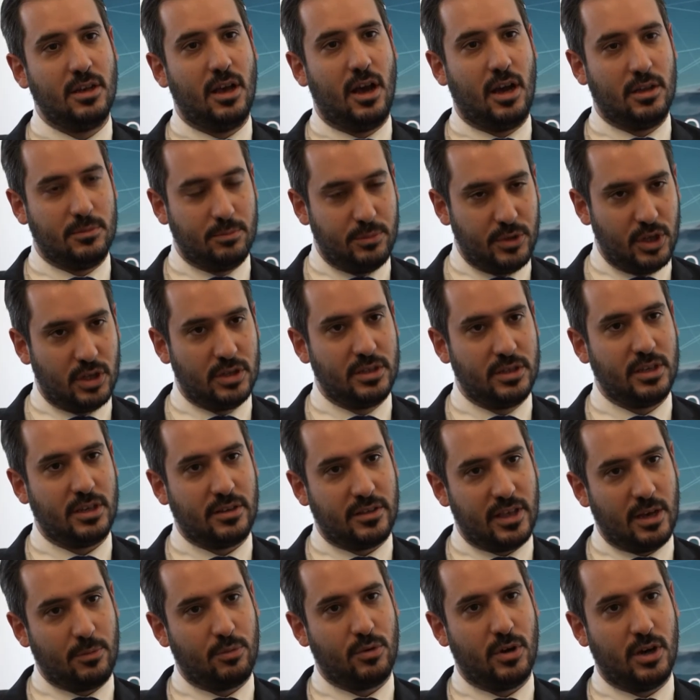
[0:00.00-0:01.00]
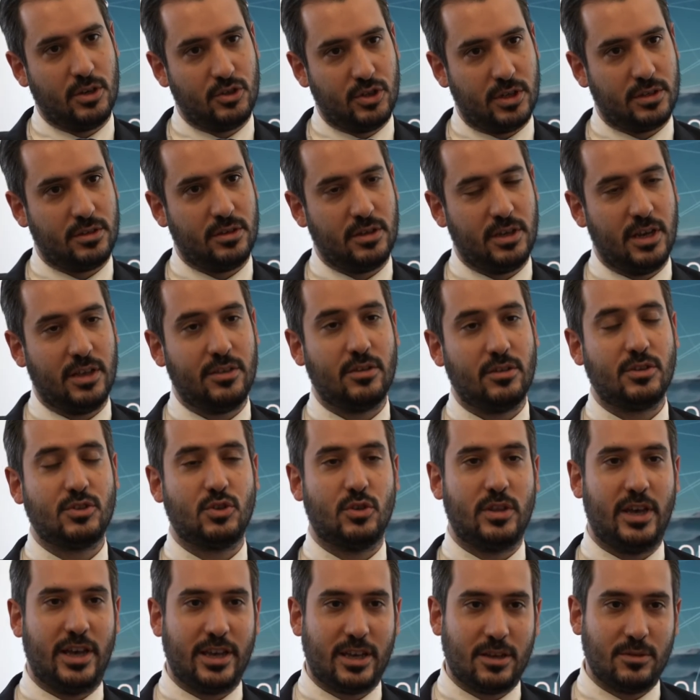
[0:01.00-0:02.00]
on building that project together
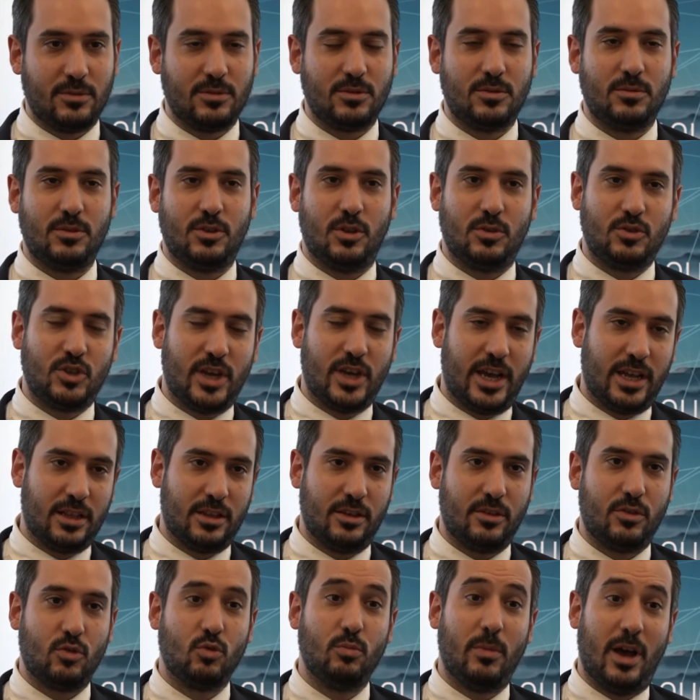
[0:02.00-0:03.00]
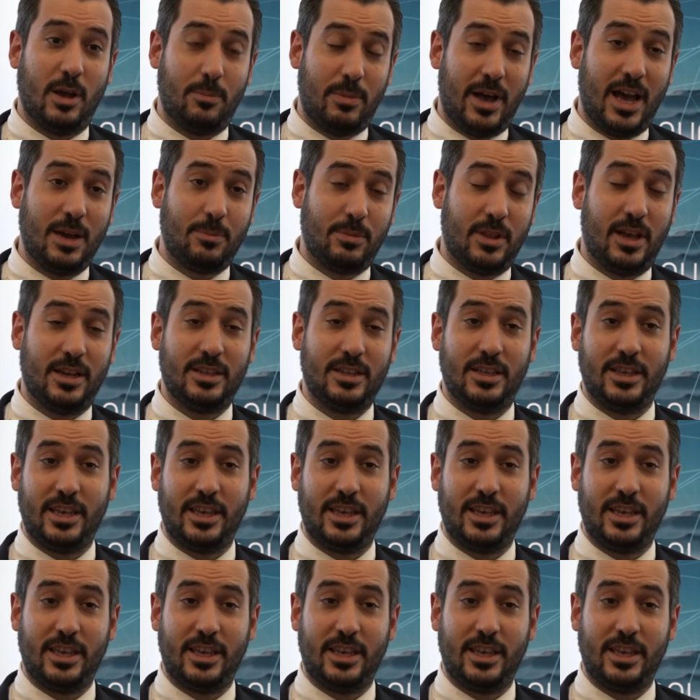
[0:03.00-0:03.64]
so that I can channel it through my pipeline